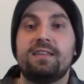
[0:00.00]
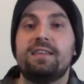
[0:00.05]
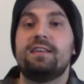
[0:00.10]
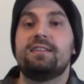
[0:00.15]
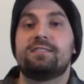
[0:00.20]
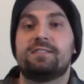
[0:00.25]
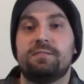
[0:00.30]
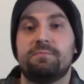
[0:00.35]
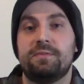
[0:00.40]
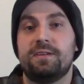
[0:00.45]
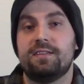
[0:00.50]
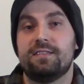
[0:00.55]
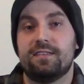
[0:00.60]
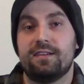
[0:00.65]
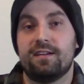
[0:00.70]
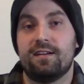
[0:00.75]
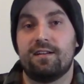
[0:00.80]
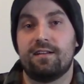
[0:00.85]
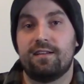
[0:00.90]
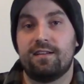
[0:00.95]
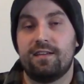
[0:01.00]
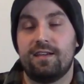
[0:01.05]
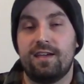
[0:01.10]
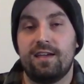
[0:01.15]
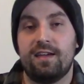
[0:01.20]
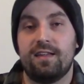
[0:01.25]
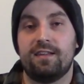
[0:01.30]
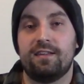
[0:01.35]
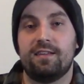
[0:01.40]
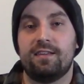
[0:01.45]
needs to be there,
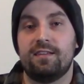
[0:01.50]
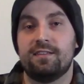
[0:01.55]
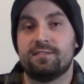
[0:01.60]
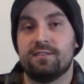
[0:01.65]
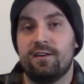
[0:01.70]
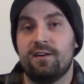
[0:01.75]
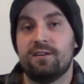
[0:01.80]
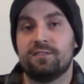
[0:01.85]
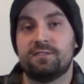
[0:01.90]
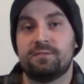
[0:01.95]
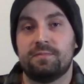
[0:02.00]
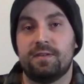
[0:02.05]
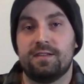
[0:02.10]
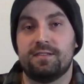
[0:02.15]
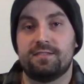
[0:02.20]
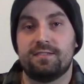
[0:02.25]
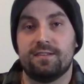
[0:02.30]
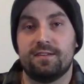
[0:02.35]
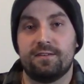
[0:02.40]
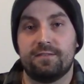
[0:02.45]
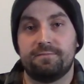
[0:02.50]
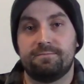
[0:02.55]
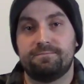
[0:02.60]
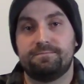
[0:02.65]
and it's awesome that's there.